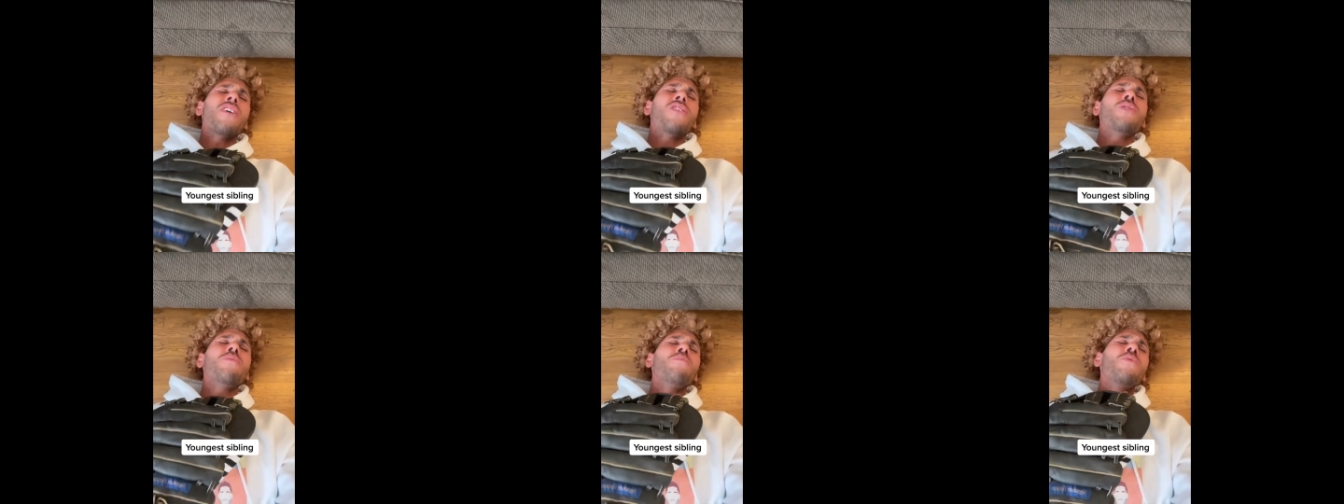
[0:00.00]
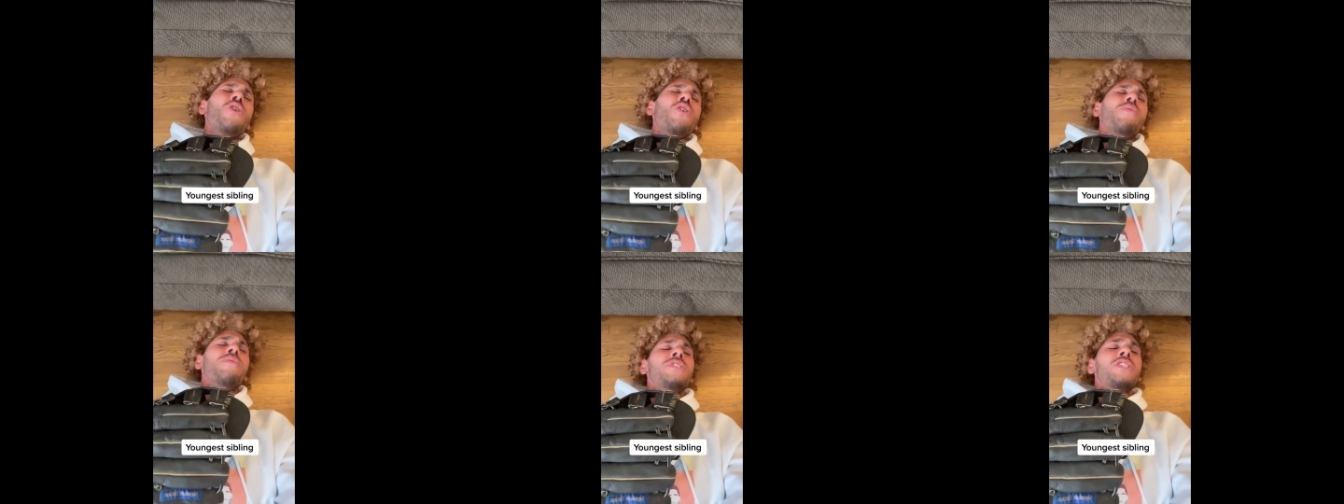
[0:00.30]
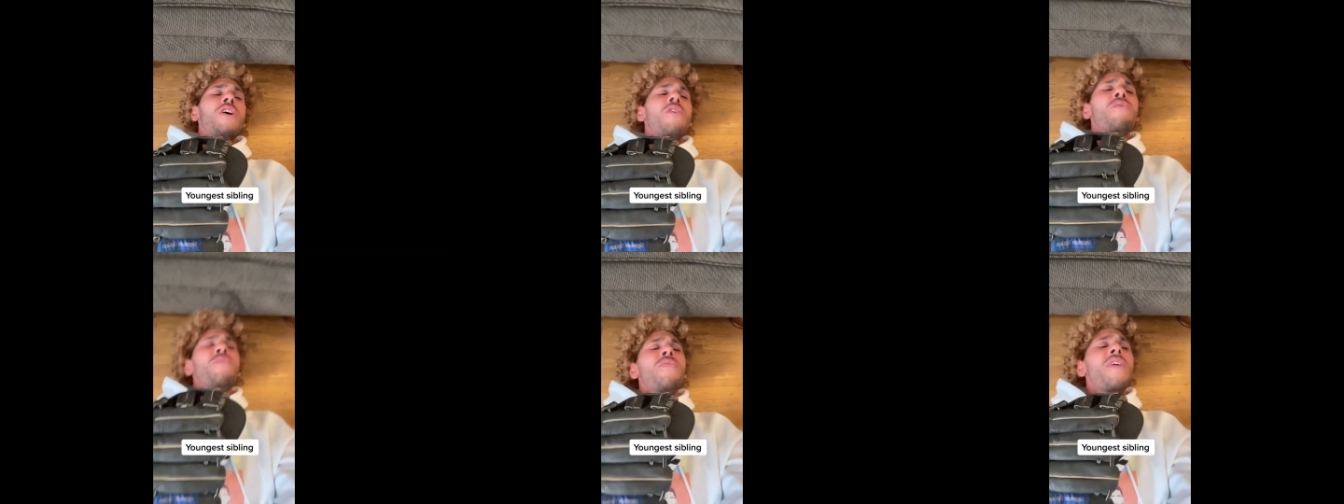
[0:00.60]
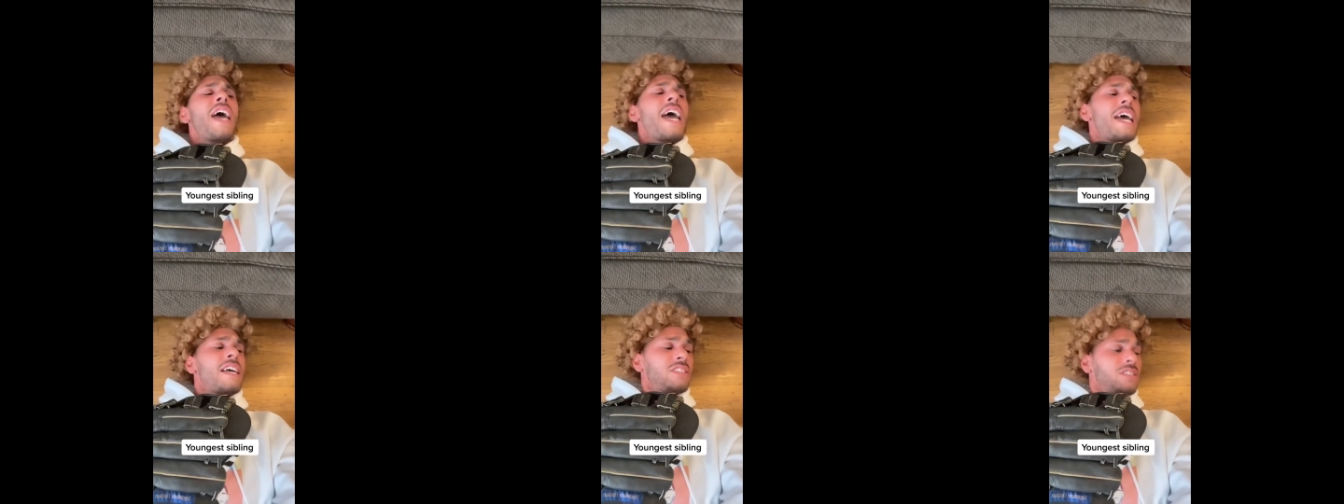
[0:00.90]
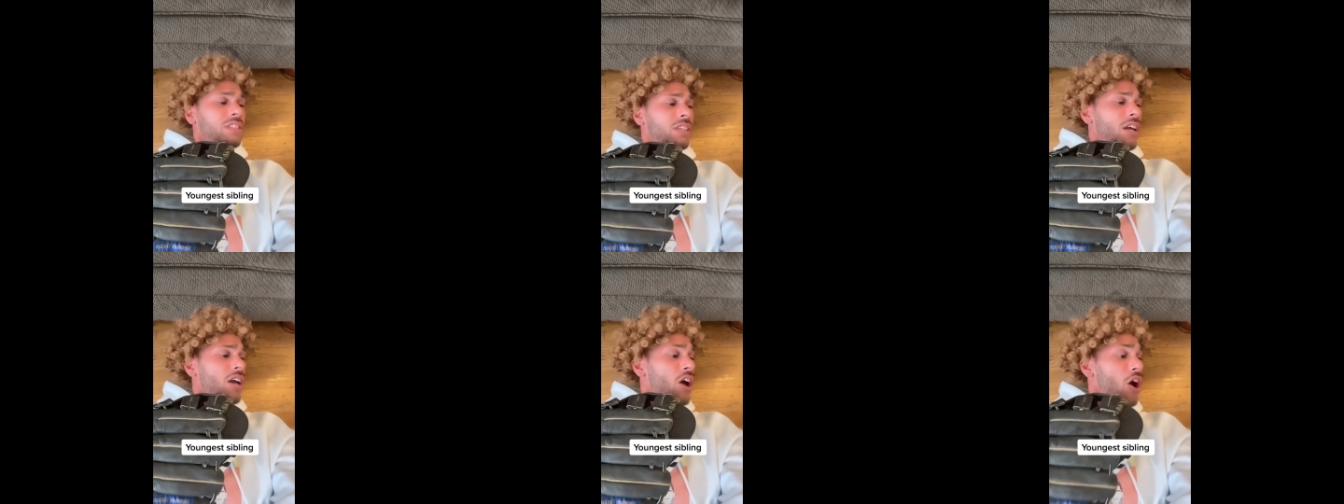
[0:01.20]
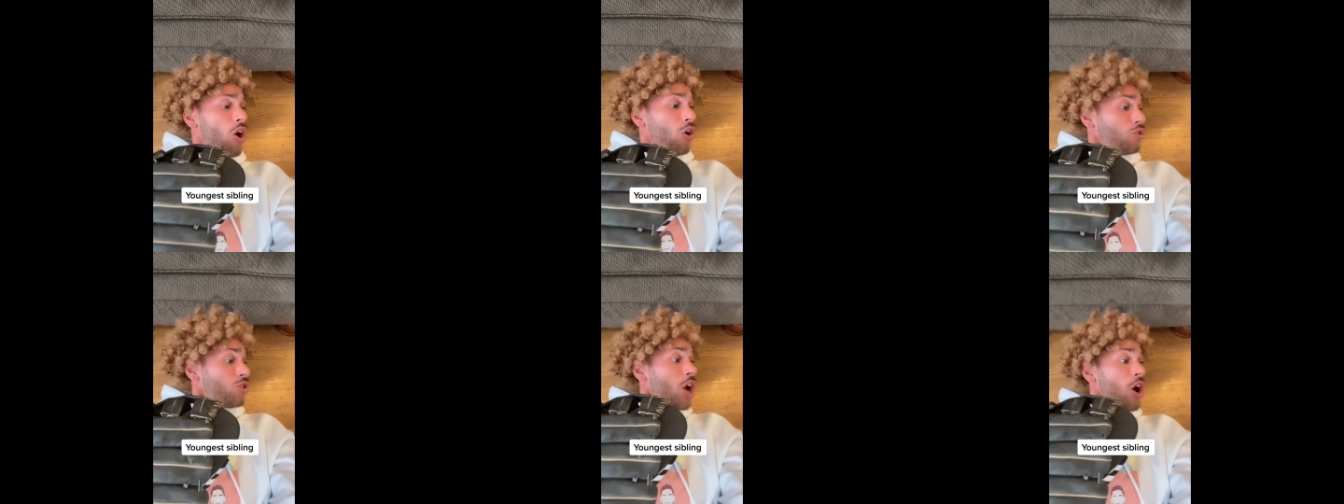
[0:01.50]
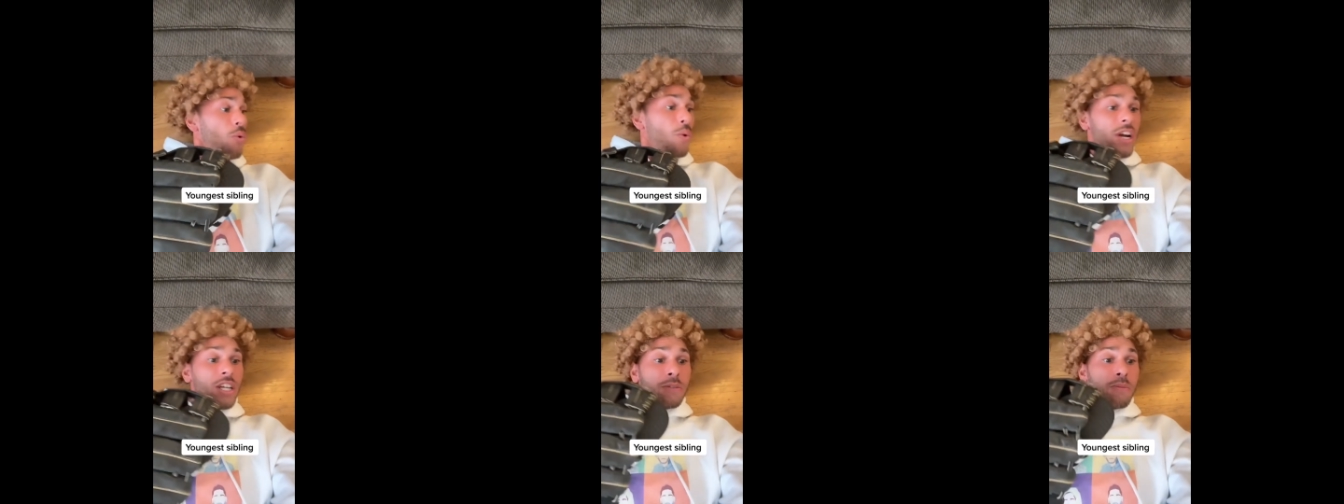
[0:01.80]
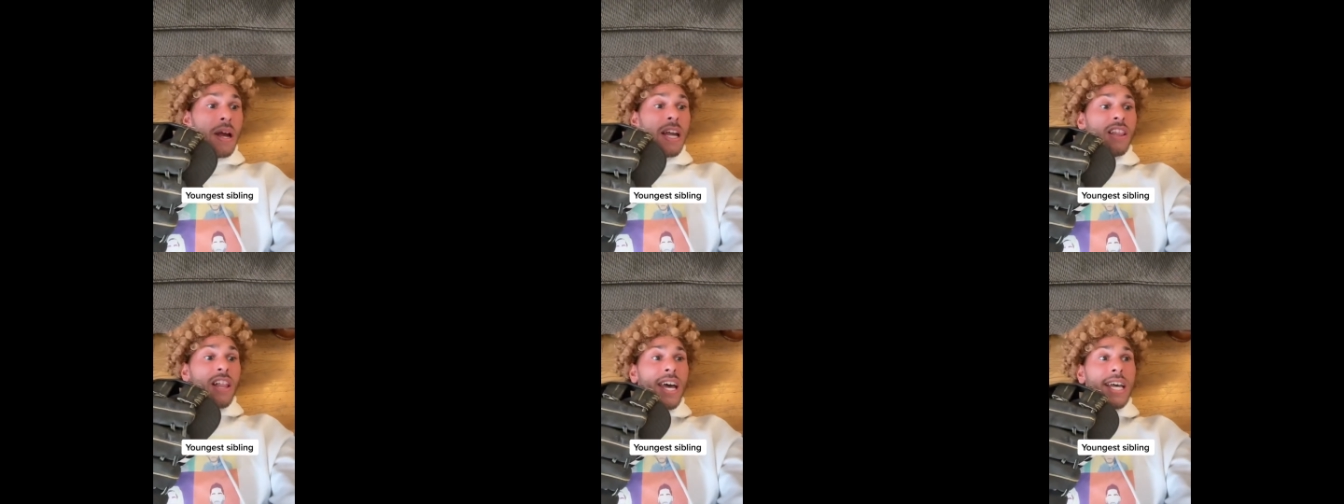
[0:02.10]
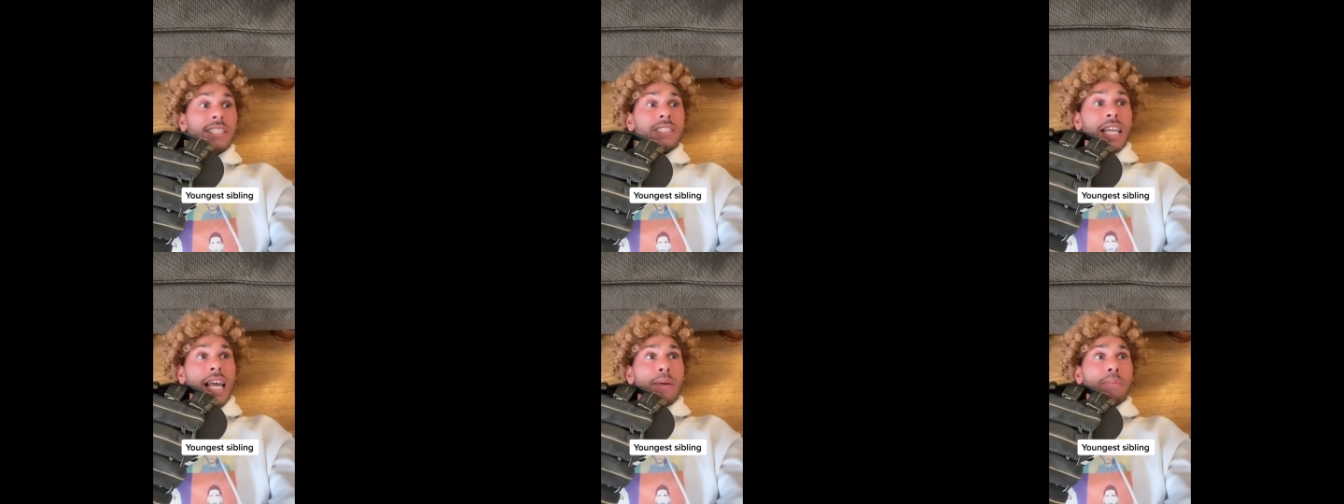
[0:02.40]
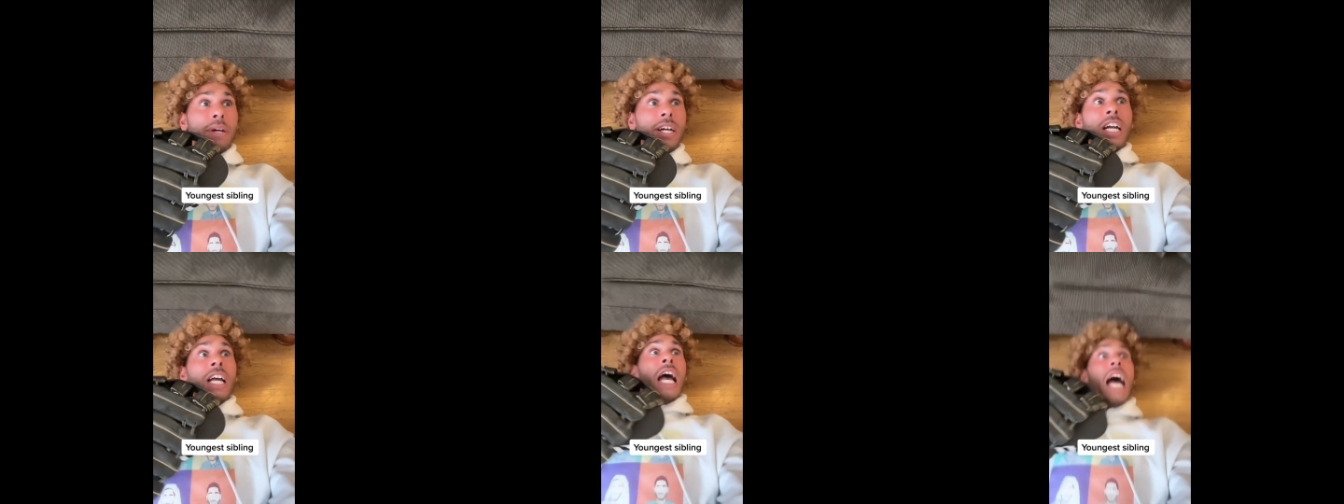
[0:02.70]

could move so fast! Oh no, where's my lightsaber?